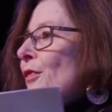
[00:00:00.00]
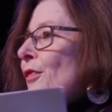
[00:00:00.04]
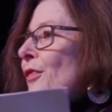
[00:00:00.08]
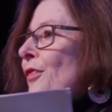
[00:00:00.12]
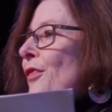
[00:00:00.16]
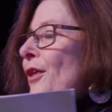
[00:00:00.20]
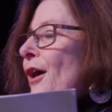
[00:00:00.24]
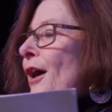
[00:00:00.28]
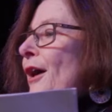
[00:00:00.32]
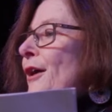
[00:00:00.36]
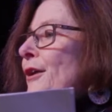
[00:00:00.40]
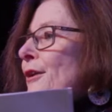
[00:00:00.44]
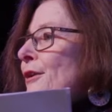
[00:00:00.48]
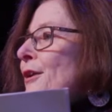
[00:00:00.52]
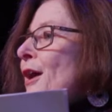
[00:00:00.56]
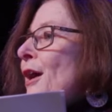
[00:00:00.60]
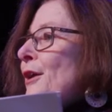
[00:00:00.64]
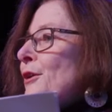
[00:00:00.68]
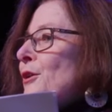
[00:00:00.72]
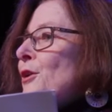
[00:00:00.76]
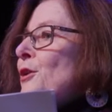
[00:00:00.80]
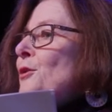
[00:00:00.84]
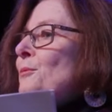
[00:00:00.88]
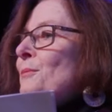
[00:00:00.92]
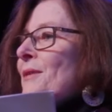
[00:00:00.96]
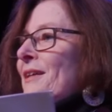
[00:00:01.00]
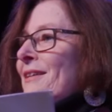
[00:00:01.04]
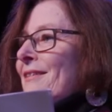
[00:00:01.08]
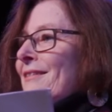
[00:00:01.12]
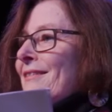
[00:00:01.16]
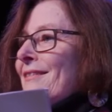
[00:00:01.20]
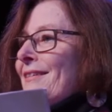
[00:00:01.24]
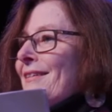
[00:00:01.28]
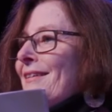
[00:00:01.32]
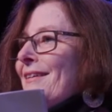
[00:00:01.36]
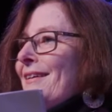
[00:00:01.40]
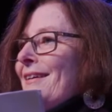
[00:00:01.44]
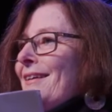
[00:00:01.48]
the non-human,
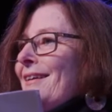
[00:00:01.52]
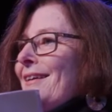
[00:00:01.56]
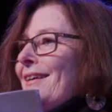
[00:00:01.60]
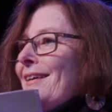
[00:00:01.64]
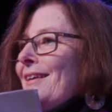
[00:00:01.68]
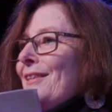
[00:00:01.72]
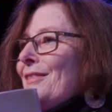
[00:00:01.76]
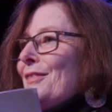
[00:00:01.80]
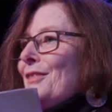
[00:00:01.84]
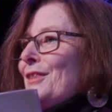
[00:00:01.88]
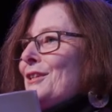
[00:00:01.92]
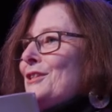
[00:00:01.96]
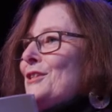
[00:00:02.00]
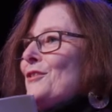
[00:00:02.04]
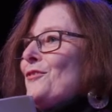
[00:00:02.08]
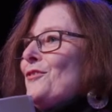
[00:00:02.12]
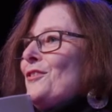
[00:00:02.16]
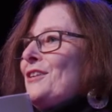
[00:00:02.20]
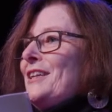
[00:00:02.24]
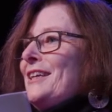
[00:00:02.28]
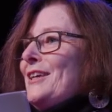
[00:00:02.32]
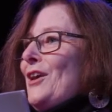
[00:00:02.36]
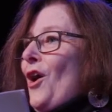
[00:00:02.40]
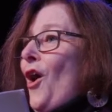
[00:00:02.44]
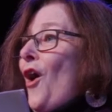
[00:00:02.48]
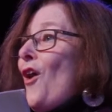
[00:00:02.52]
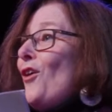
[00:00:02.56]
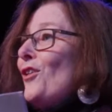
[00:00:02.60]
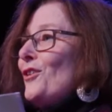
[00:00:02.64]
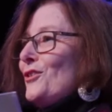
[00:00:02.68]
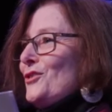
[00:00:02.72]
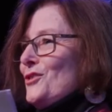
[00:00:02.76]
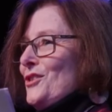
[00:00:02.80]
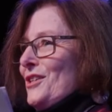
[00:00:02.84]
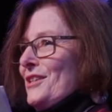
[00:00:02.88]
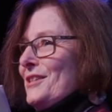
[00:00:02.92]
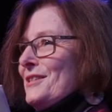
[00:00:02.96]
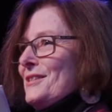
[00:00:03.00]
the different
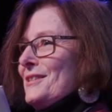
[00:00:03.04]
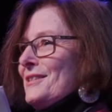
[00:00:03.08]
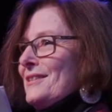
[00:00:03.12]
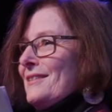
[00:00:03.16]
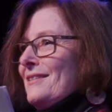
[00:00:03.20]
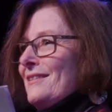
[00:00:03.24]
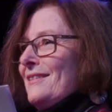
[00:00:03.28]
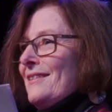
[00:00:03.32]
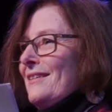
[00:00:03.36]
ecologies.